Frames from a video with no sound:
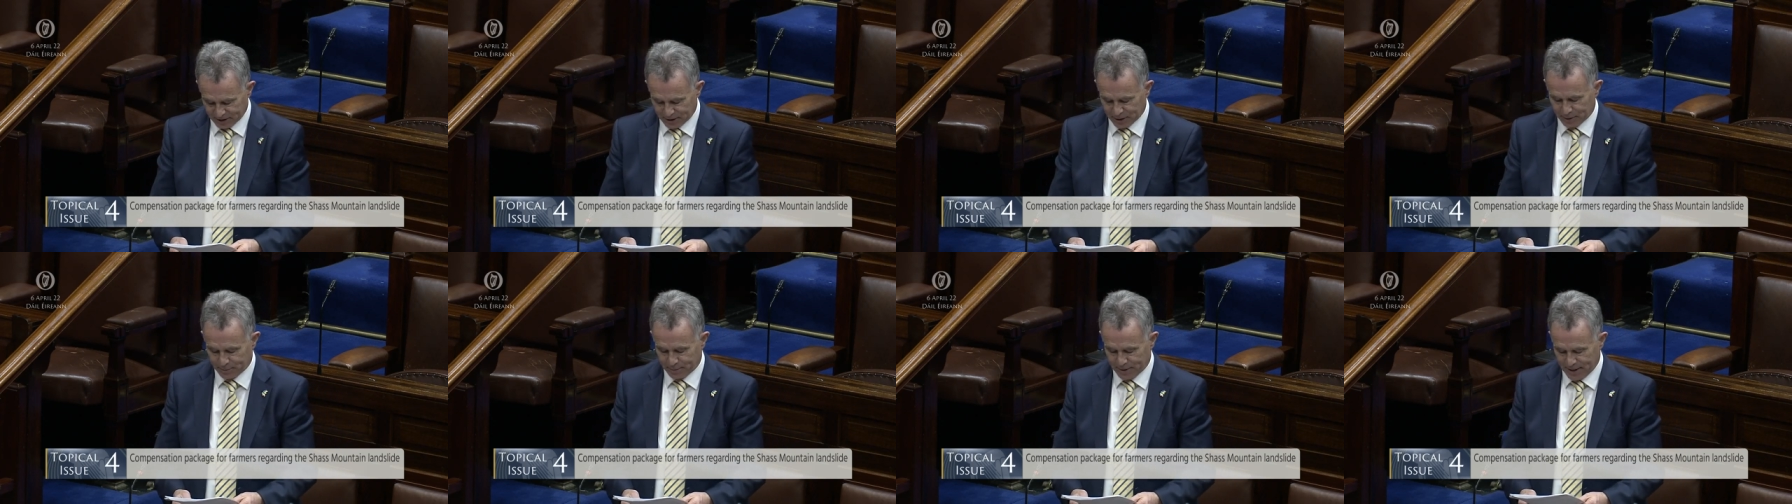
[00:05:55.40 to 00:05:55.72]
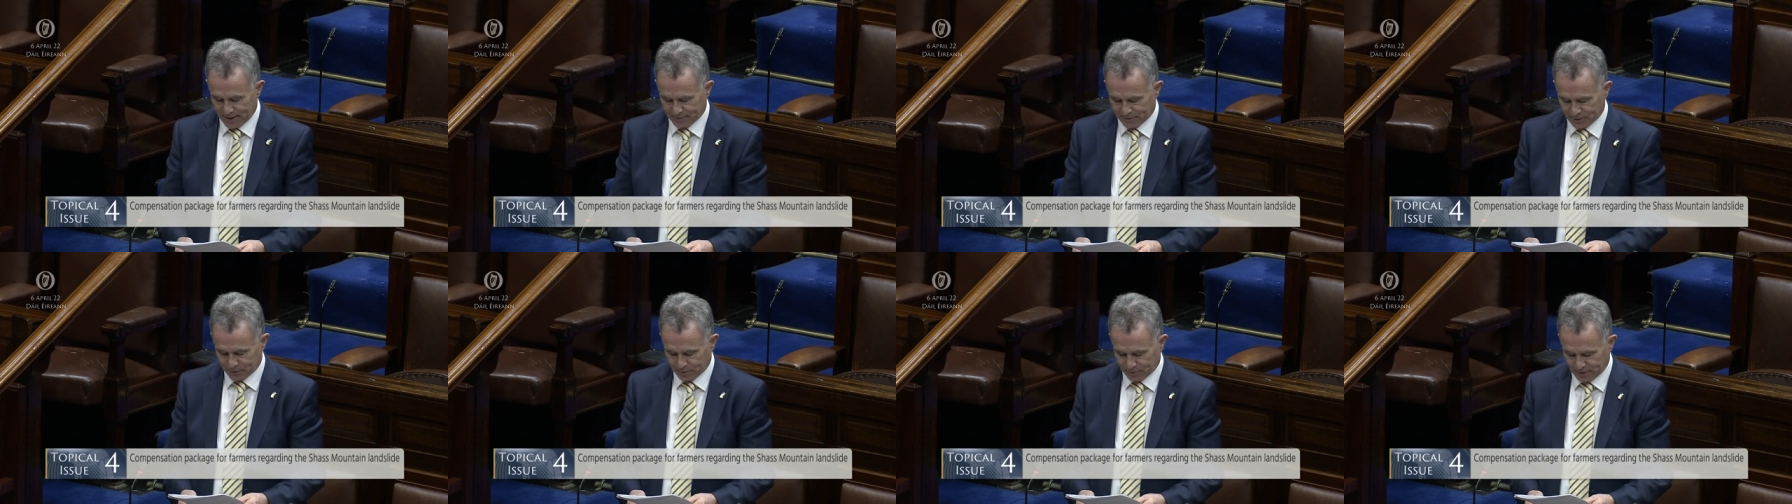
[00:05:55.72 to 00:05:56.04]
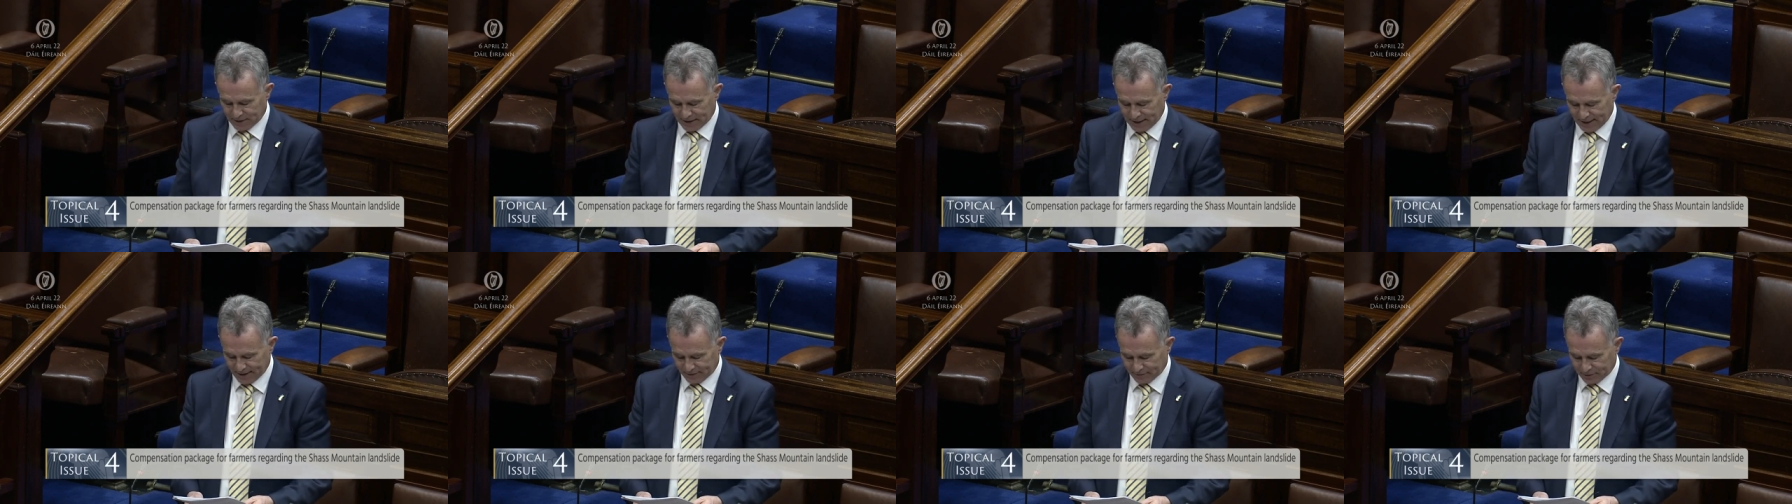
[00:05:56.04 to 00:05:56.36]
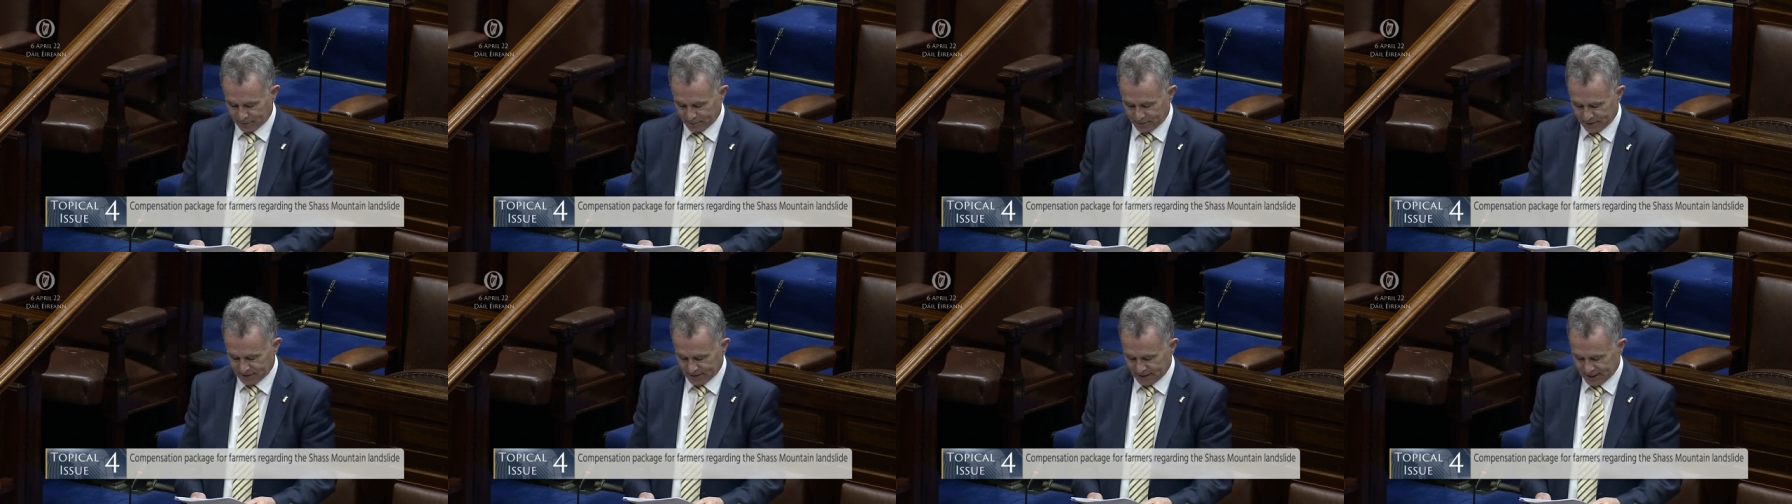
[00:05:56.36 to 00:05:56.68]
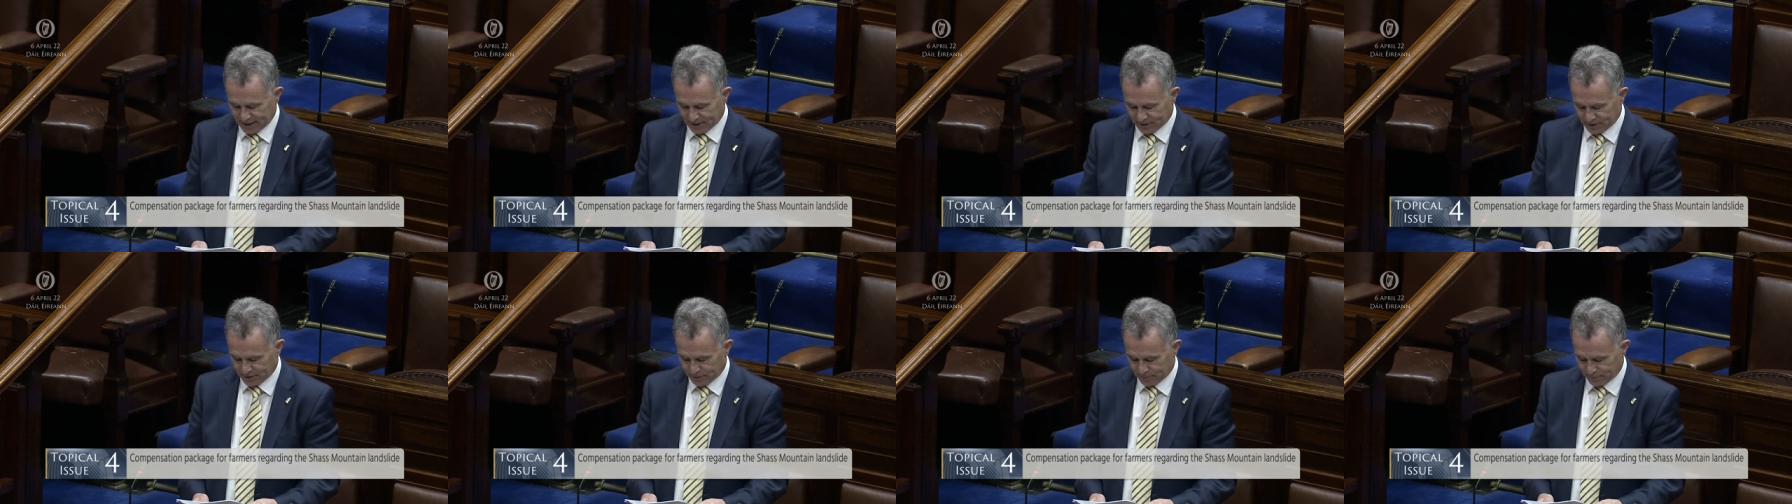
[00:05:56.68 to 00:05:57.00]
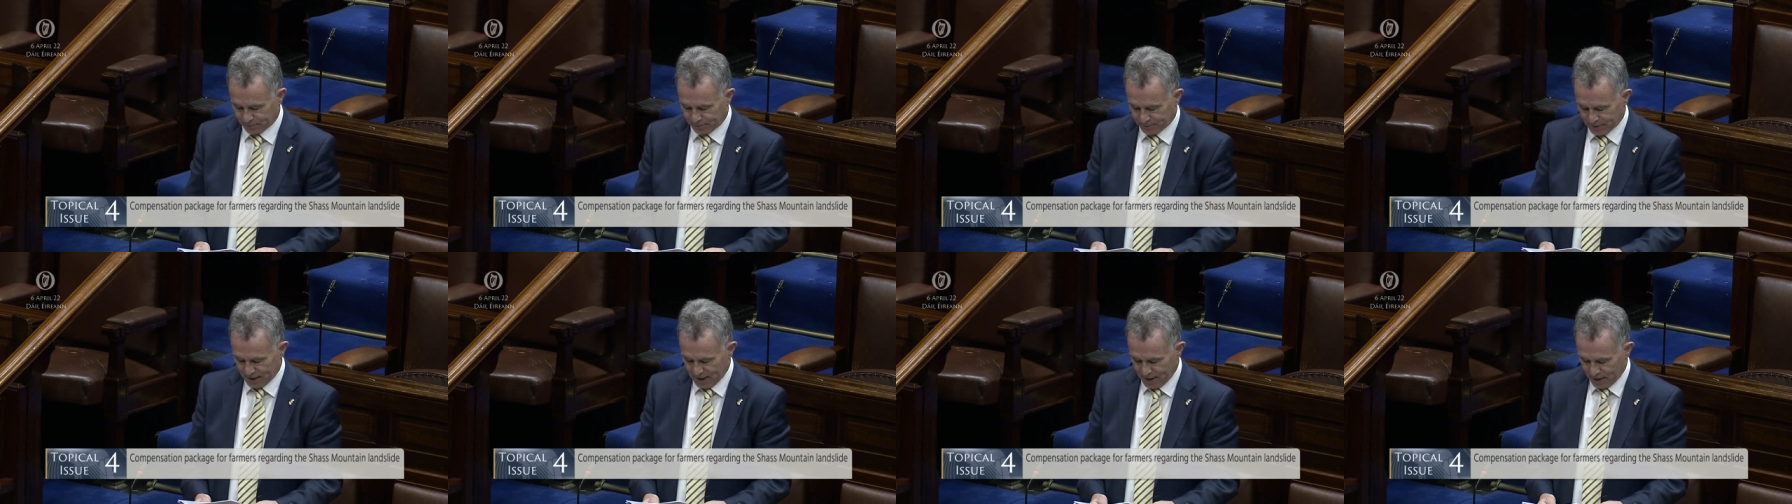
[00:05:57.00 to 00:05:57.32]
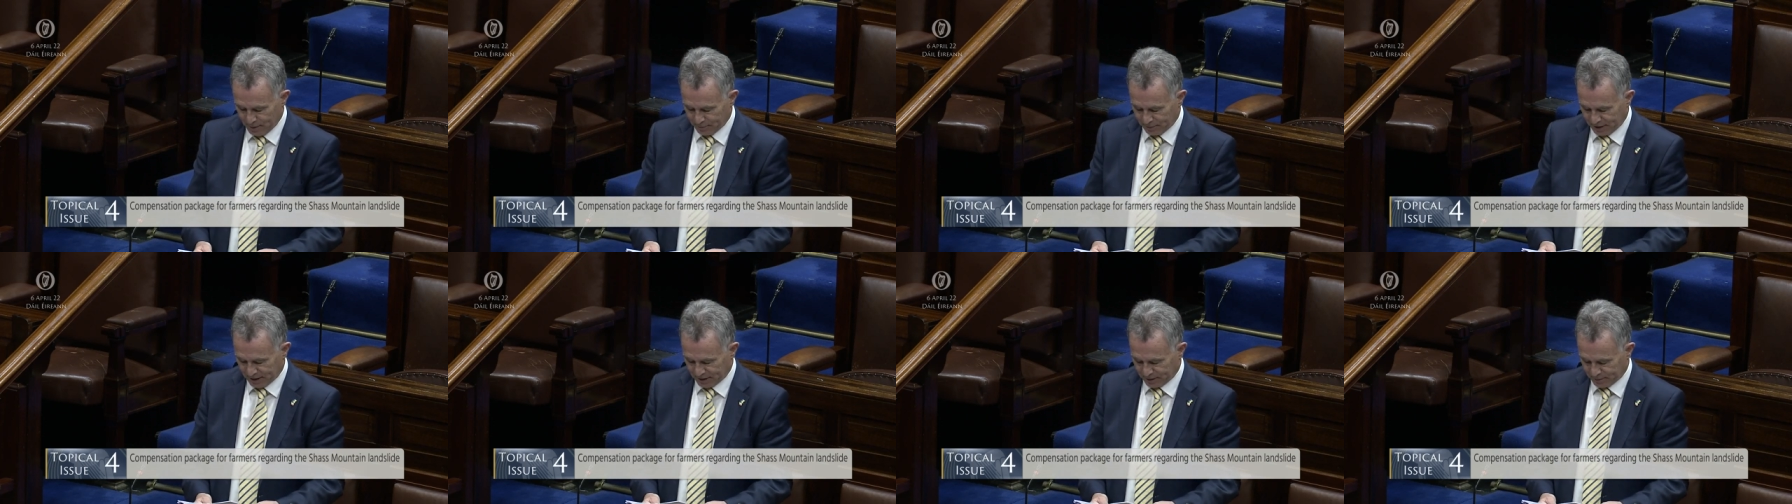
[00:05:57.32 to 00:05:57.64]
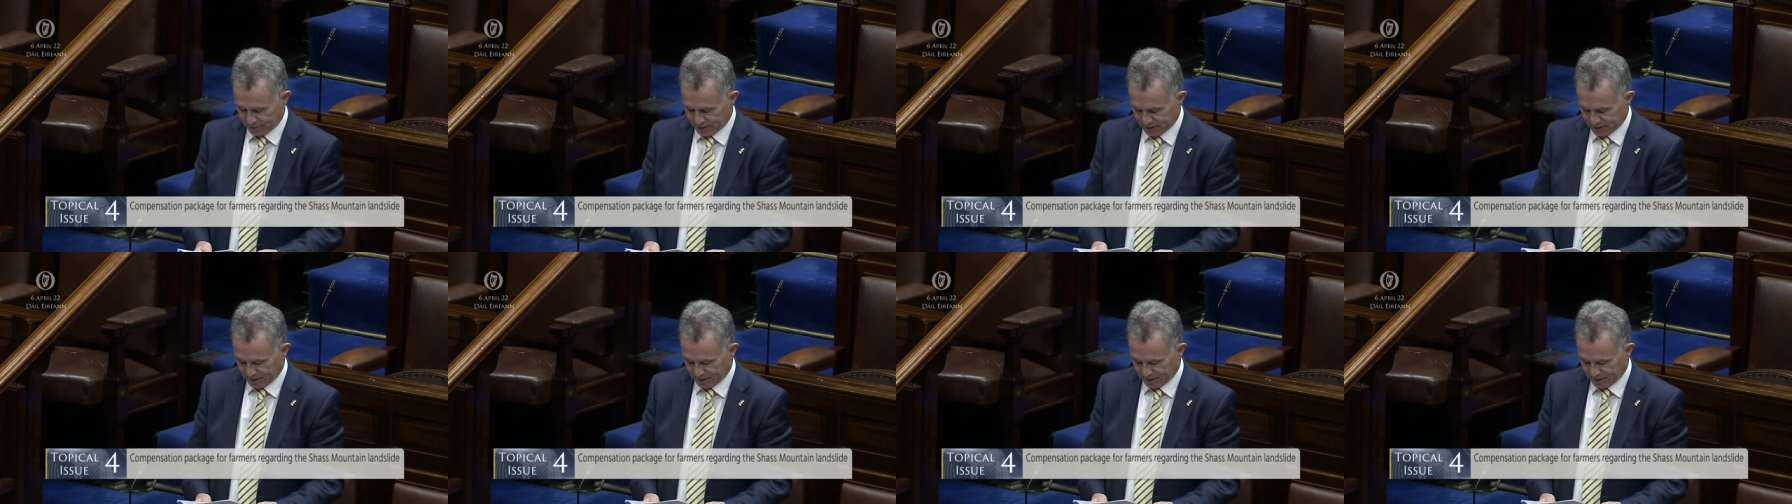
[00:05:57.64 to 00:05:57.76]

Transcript: payment will have to be sanctioned by the